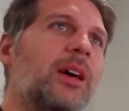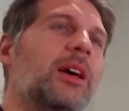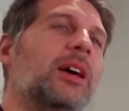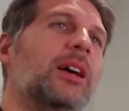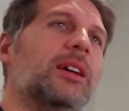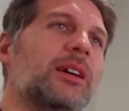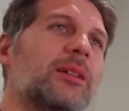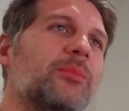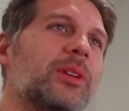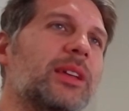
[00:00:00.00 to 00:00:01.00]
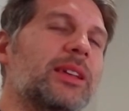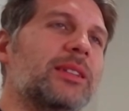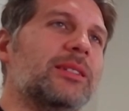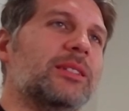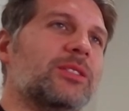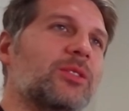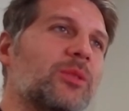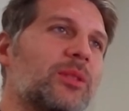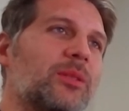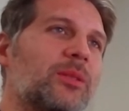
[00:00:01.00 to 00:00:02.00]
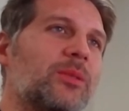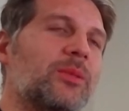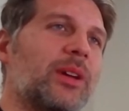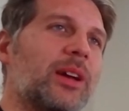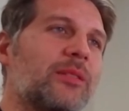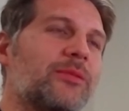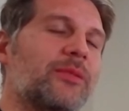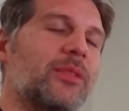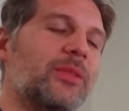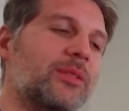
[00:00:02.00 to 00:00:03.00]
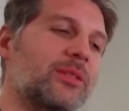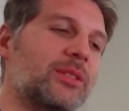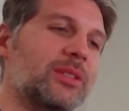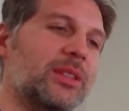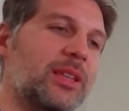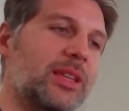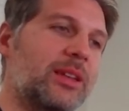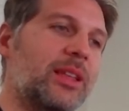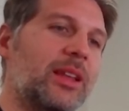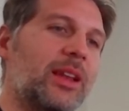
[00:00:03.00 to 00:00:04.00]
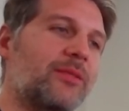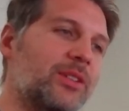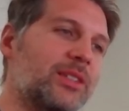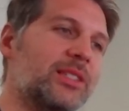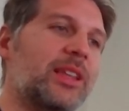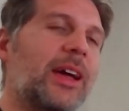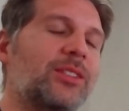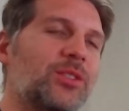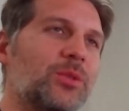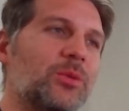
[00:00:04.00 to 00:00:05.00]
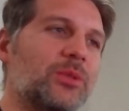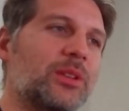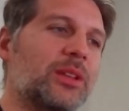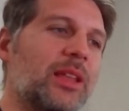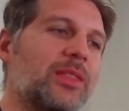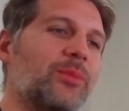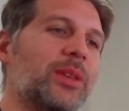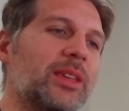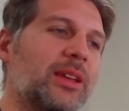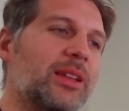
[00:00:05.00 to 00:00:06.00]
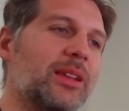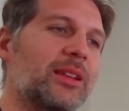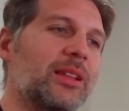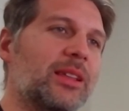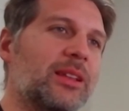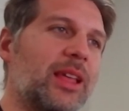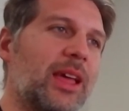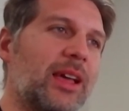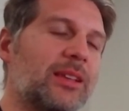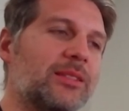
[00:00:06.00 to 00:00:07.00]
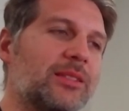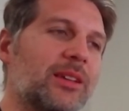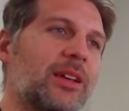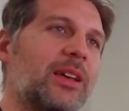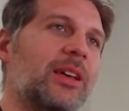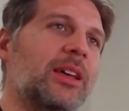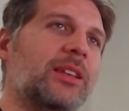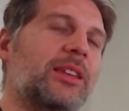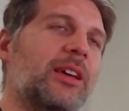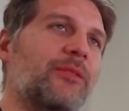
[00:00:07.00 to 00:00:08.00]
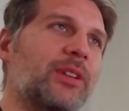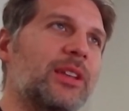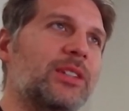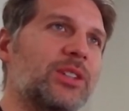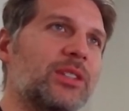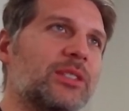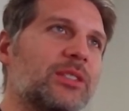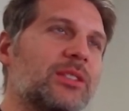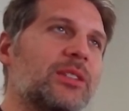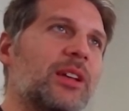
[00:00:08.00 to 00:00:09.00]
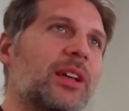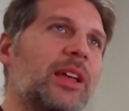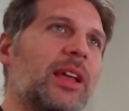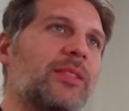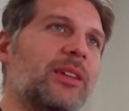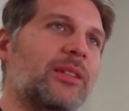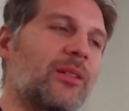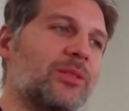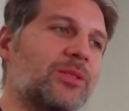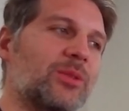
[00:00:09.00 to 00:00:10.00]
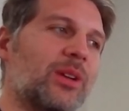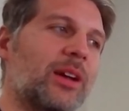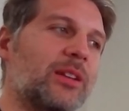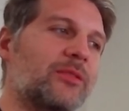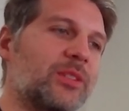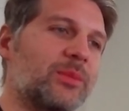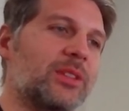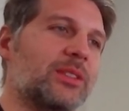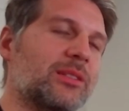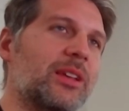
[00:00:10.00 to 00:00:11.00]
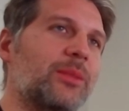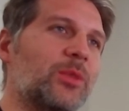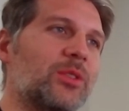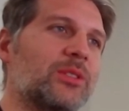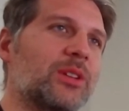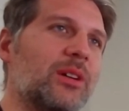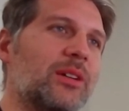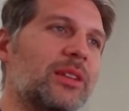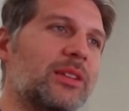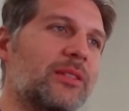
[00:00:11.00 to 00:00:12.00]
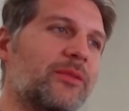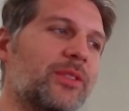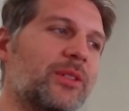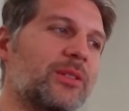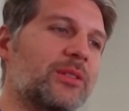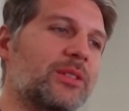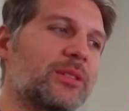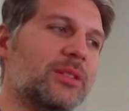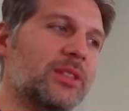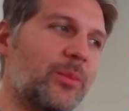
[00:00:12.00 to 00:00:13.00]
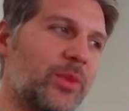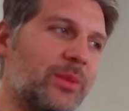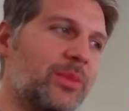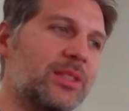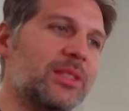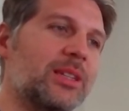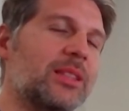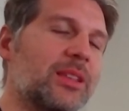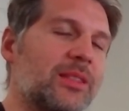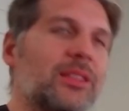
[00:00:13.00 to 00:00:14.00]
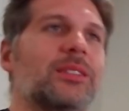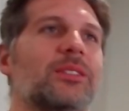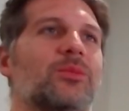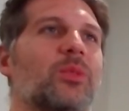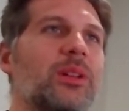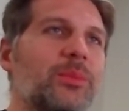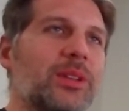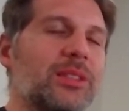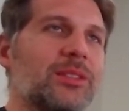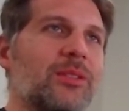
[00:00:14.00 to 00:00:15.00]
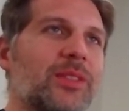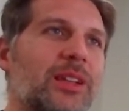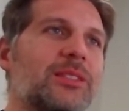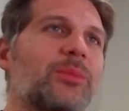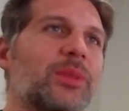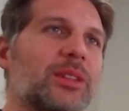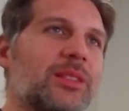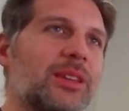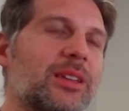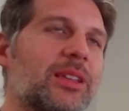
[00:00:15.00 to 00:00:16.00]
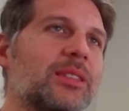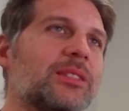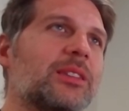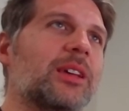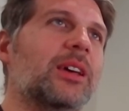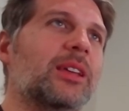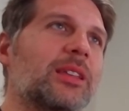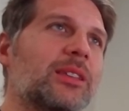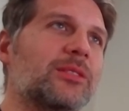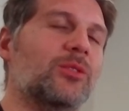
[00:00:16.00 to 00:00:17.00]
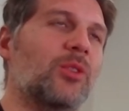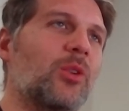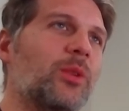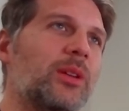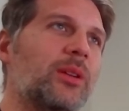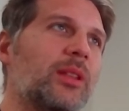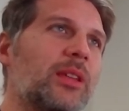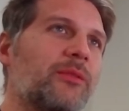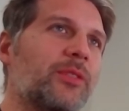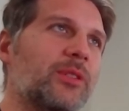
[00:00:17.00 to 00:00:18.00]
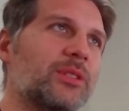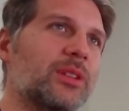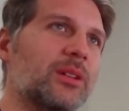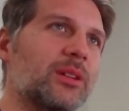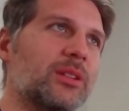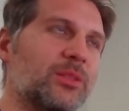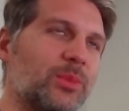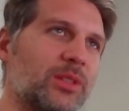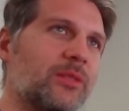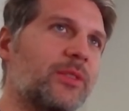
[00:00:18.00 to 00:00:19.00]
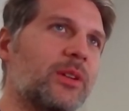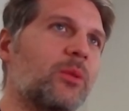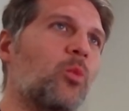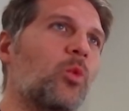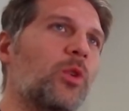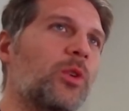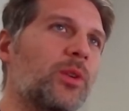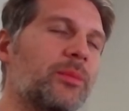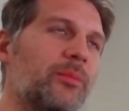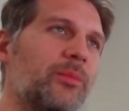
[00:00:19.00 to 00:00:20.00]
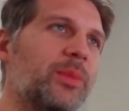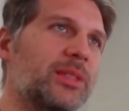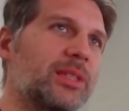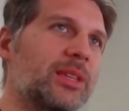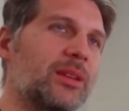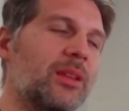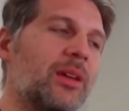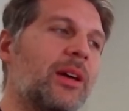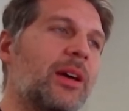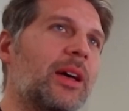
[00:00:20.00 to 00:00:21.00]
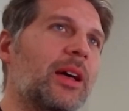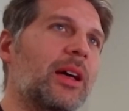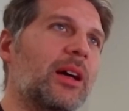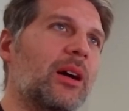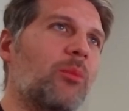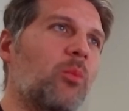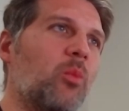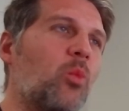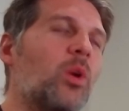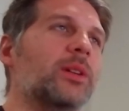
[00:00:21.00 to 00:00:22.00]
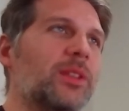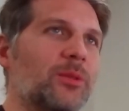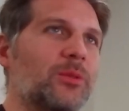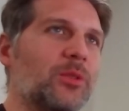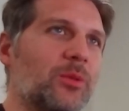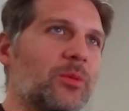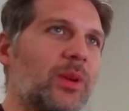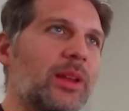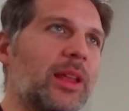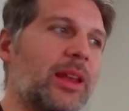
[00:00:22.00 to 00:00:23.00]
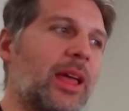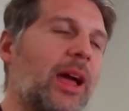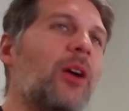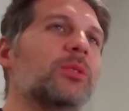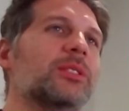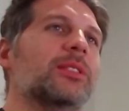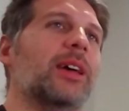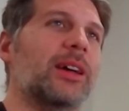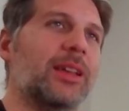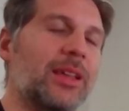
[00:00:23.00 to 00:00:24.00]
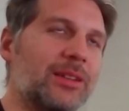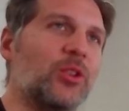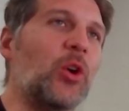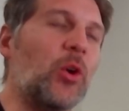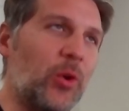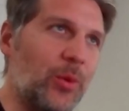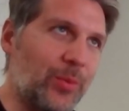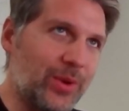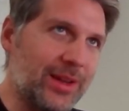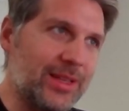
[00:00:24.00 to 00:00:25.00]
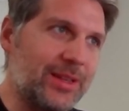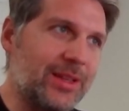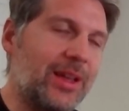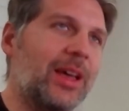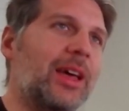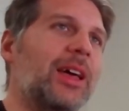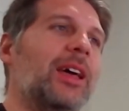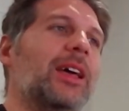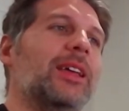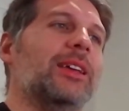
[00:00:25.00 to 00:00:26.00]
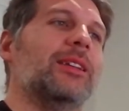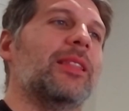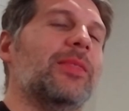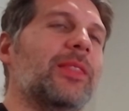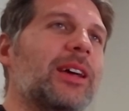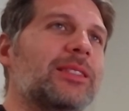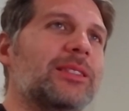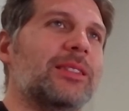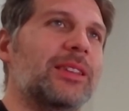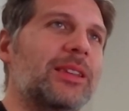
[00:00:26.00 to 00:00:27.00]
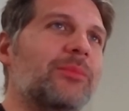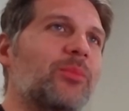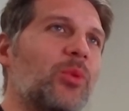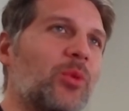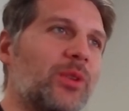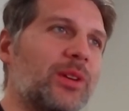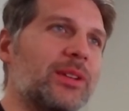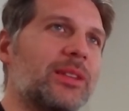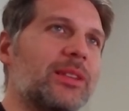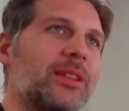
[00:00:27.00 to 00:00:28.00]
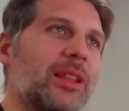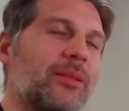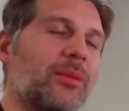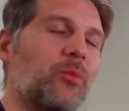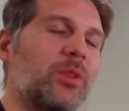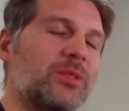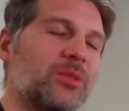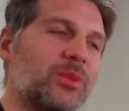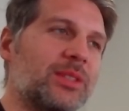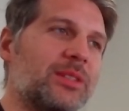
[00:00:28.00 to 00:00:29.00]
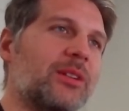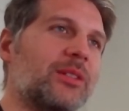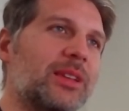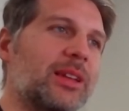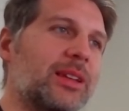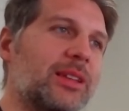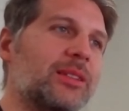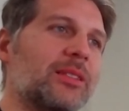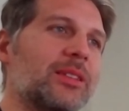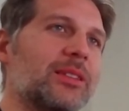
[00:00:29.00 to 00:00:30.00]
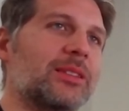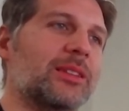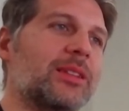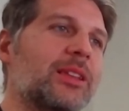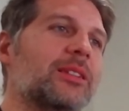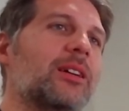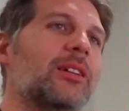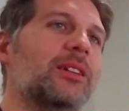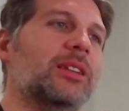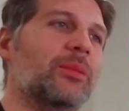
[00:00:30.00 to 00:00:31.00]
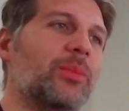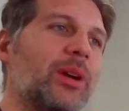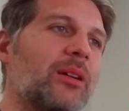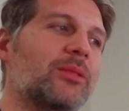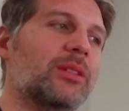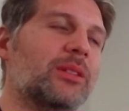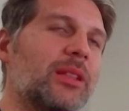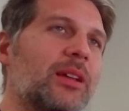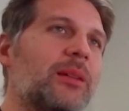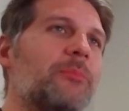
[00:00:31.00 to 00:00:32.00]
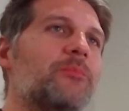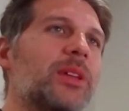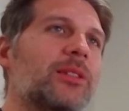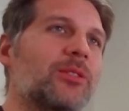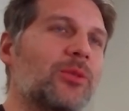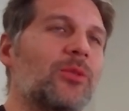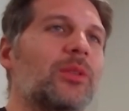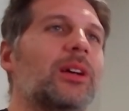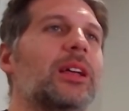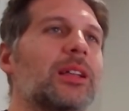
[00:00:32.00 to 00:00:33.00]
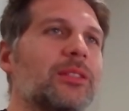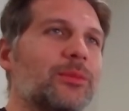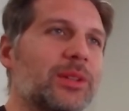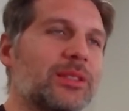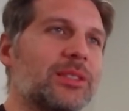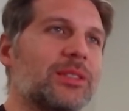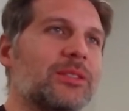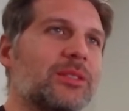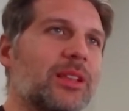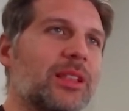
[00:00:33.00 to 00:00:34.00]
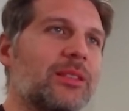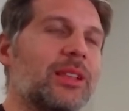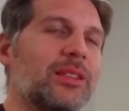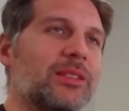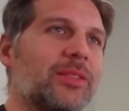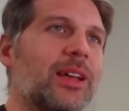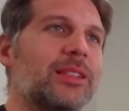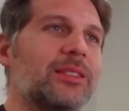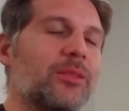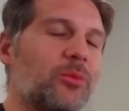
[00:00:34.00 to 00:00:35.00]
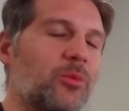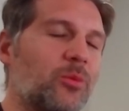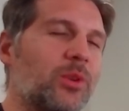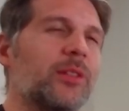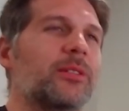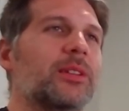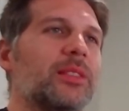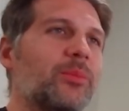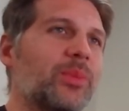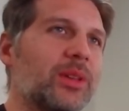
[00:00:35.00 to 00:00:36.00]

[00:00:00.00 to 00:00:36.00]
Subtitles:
And so you kind of, there's in every statute at the beginning, it has definitions and then also kind of some disclaimers on if there's something missing, then this is what it means. So that's the big thing is knowing if there's a specific word missing, what do you do and how is that interpreted? And that's important once we start getting into this and talking about mental elements. And that's really the big